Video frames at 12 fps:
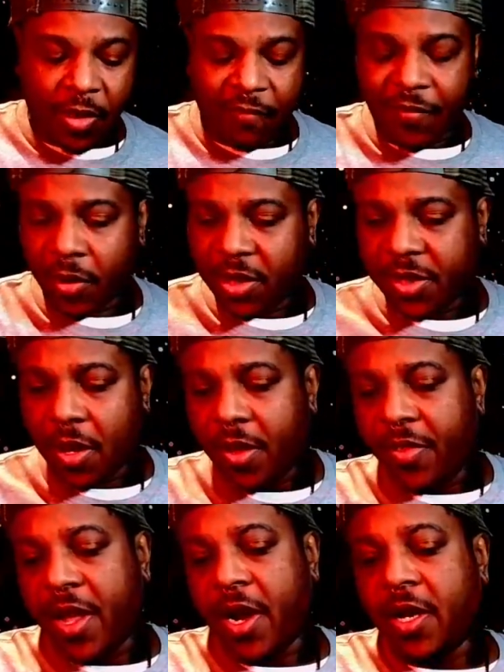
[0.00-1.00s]
they're focused
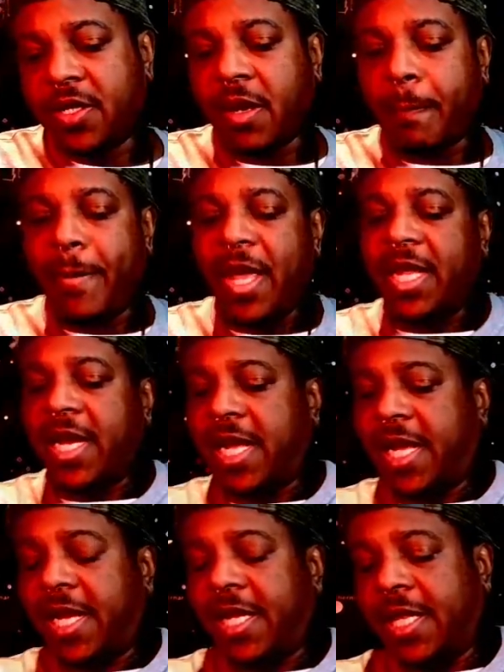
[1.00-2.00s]
on their
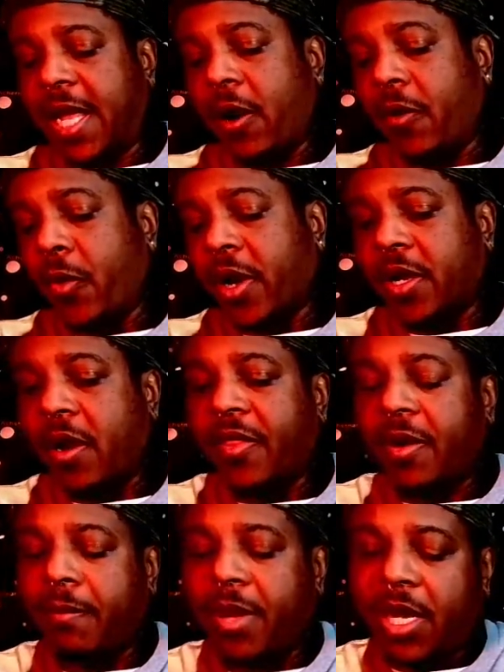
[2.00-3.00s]
stability. They are working
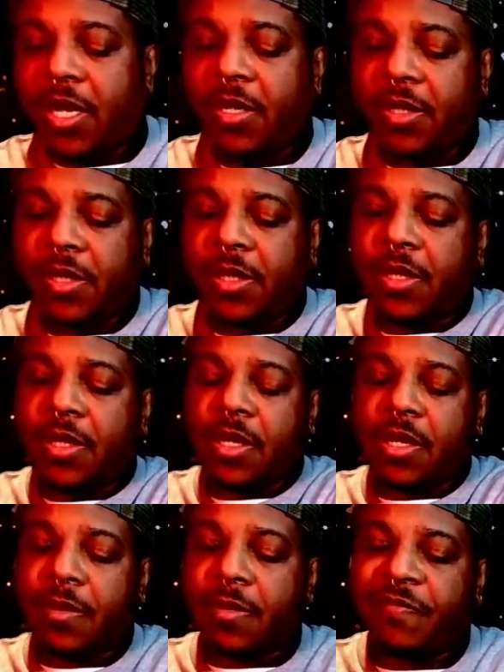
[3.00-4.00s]
on their money.
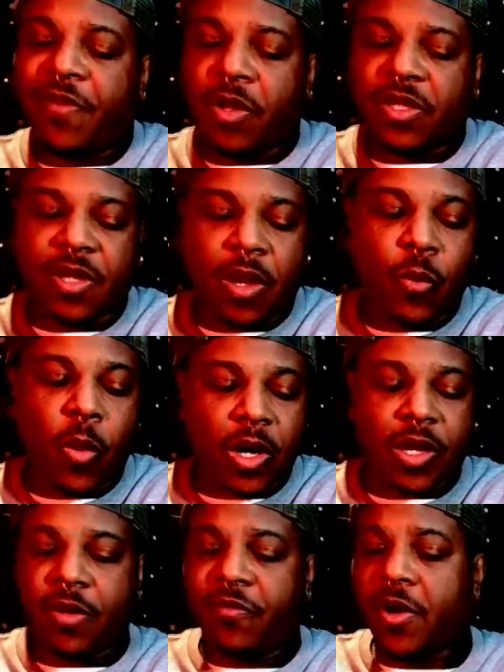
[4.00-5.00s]
Focused on
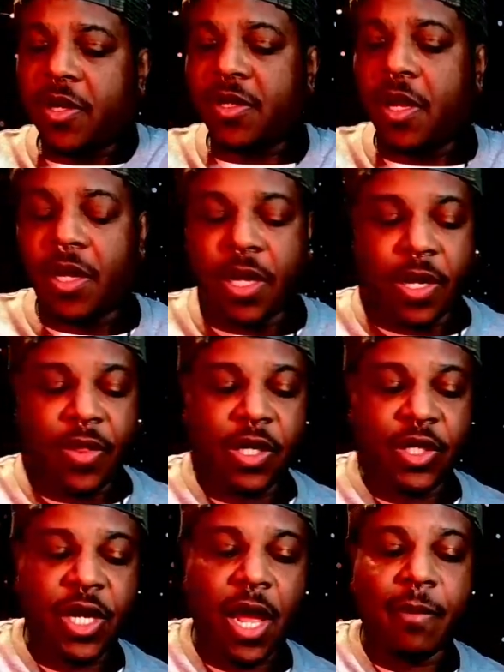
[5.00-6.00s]
work, focus on uh,
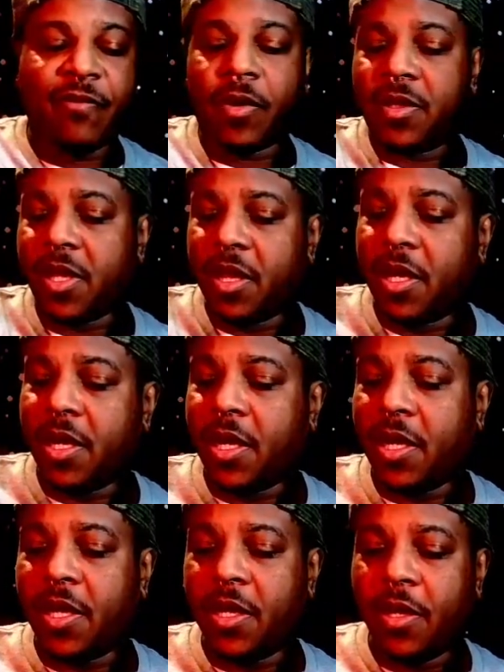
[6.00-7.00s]
their job, focus on their
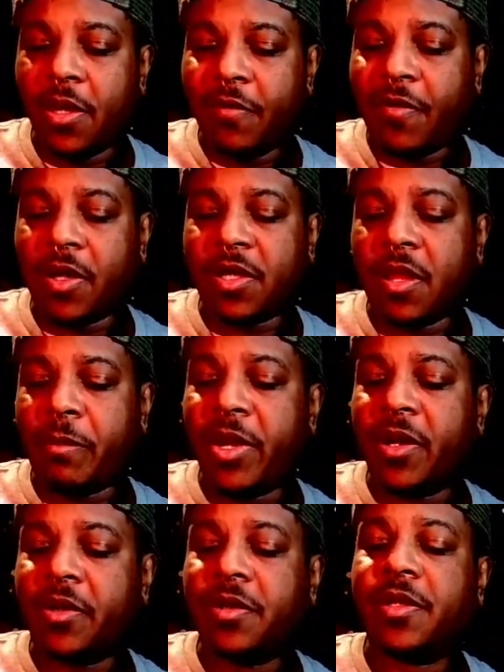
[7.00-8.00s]
uh, focus on their
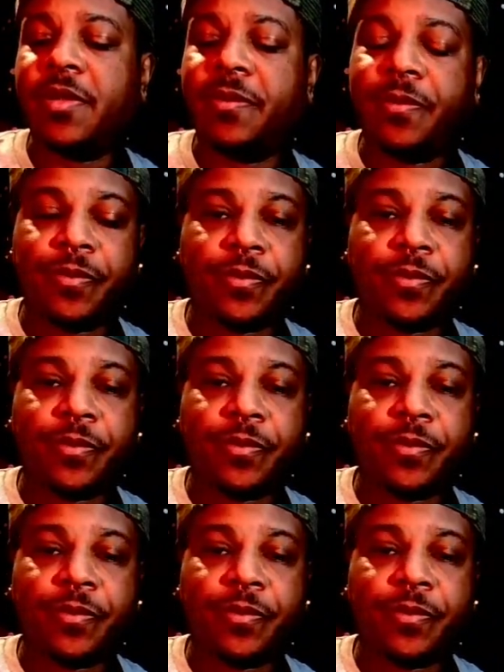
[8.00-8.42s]
pinnacles.